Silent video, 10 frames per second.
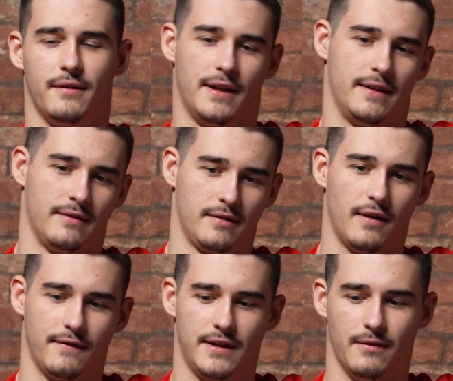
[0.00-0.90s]
out, and then
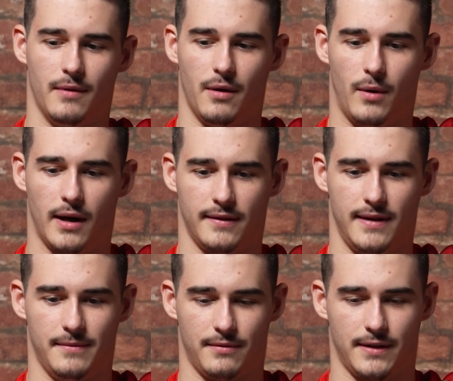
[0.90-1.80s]
obviously a WAG
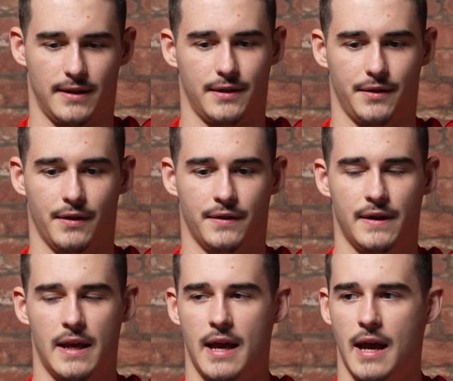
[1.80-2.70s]
team as well, 6
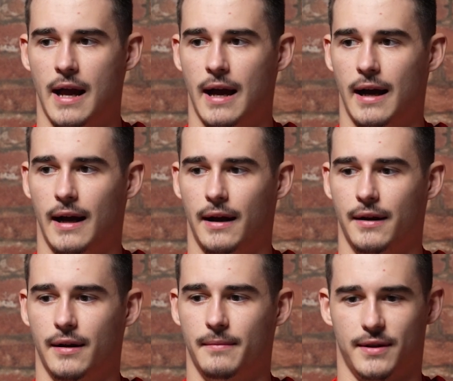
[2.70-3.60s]
girls.
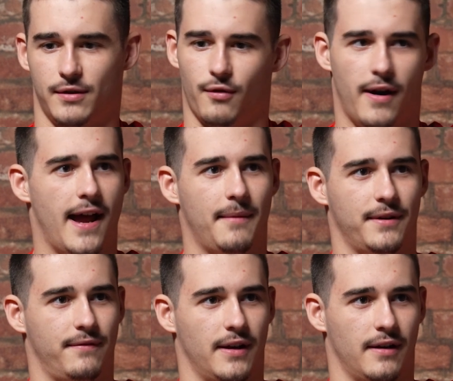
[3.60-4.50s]
And it's great
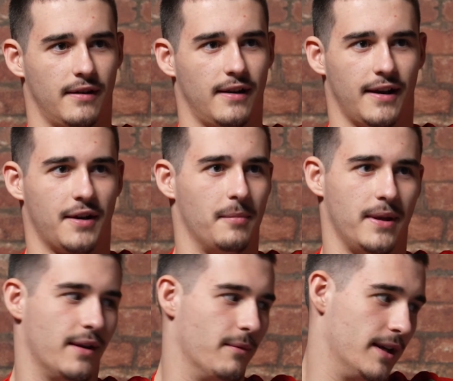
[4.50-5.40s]
atmosphere, like
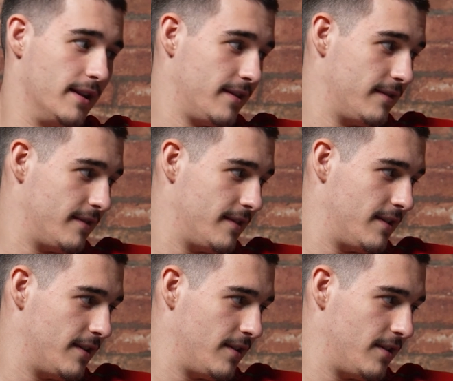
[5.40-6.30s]
competing with,
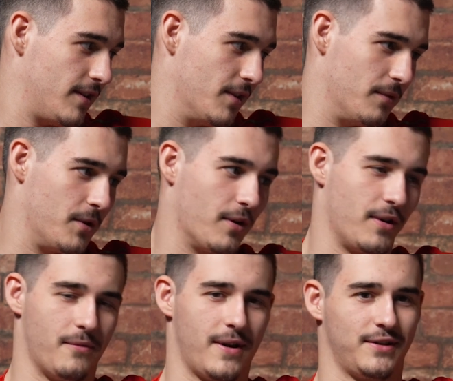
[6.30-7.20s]
you
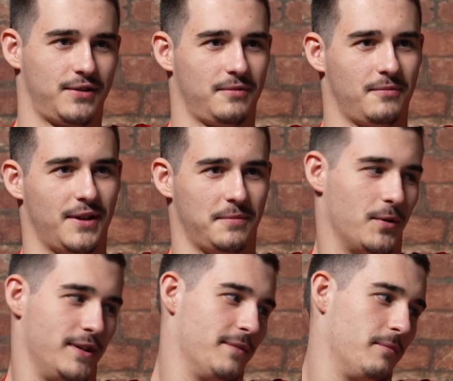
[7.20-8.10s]
got your Welsh
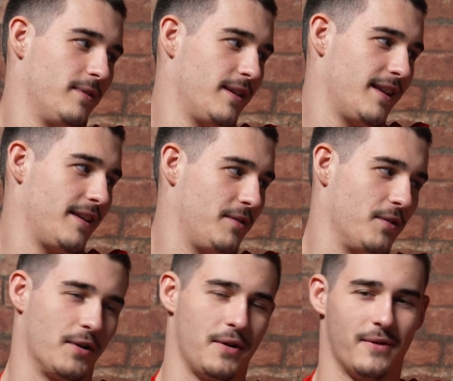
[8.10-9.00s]
boys, and
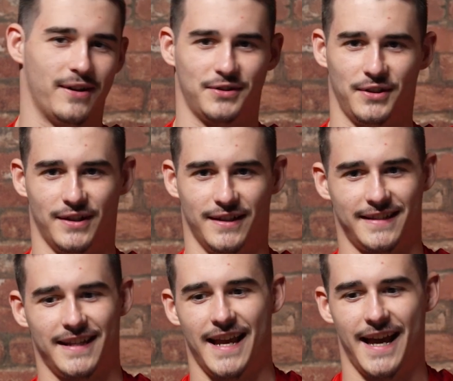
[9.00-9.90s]
you got your Welsh
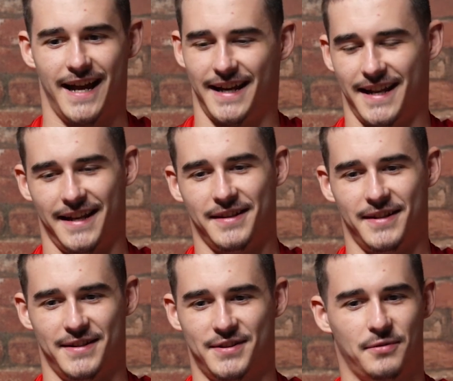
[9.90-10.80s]
girls, and then
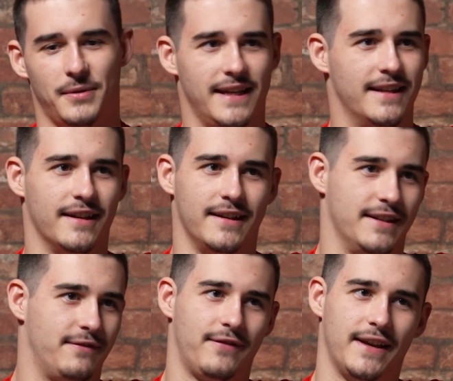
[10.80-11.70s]
there's Sweden,
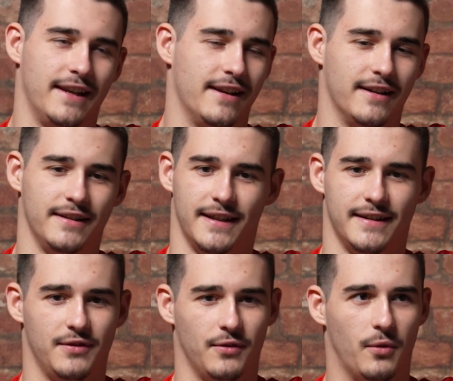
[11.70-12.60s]
there's Finland,
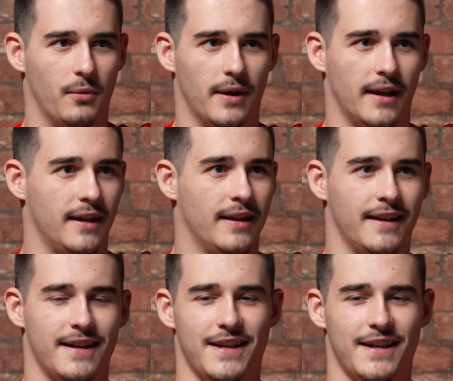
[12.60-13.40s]
there's Norway.